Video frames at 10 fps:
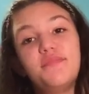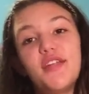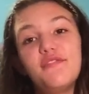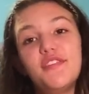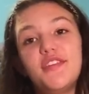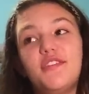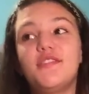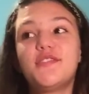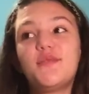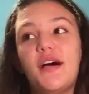better
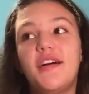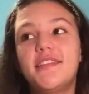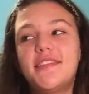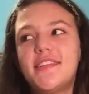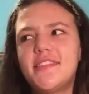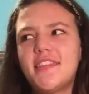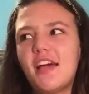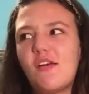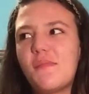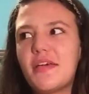videos. Well, I didn't
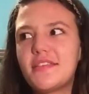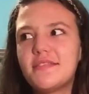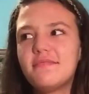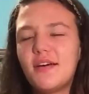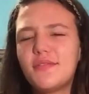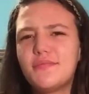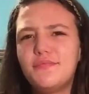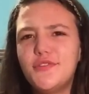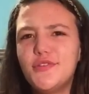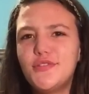think I would
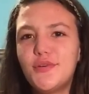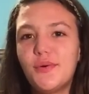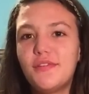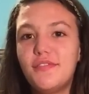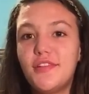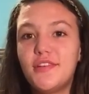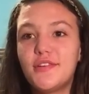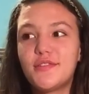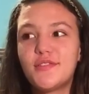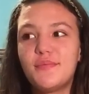use the word
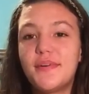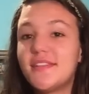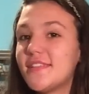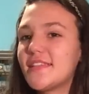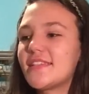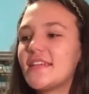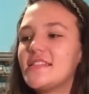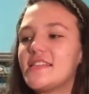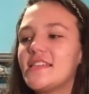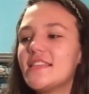video so much in a
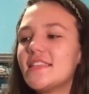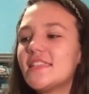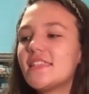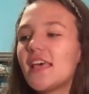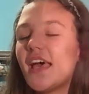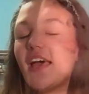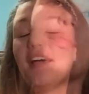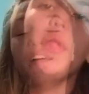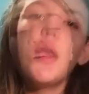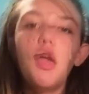sentence.
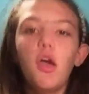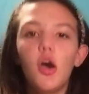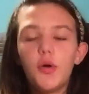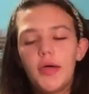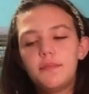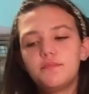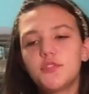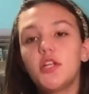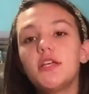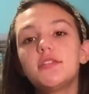Okay,
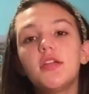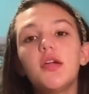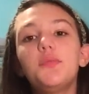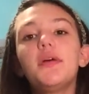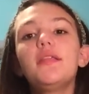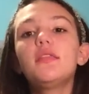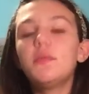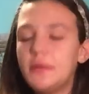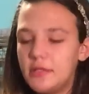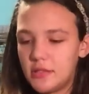so let's start with
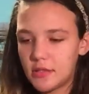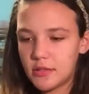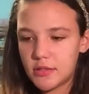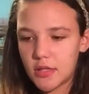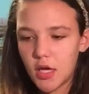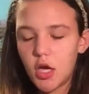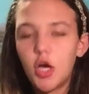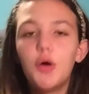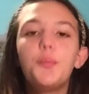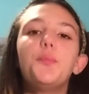the basics.
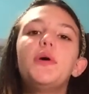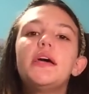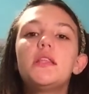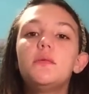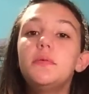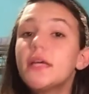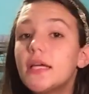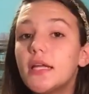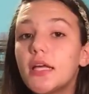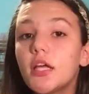In the
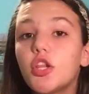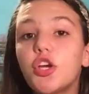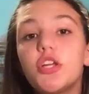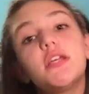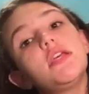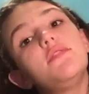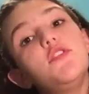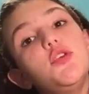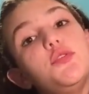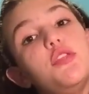beginning, they're gonna
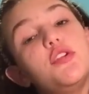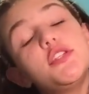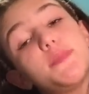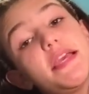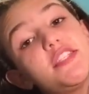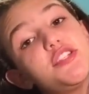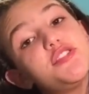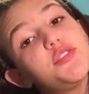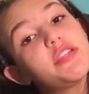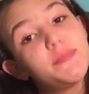give you either
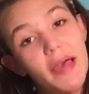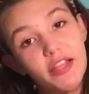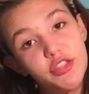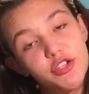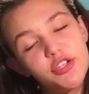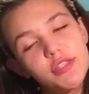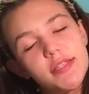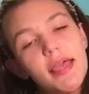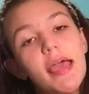spacers or expanders.